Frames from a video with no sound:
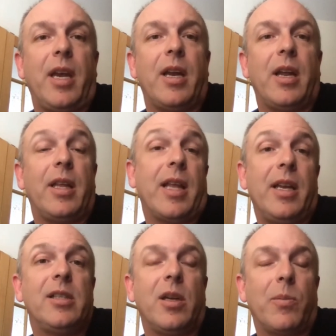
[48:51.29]
and I think that
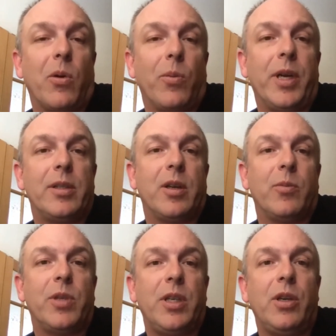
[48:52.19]
is an appropriate term
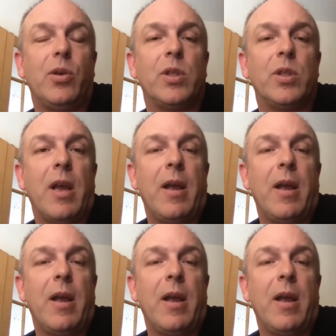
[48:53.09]
to use,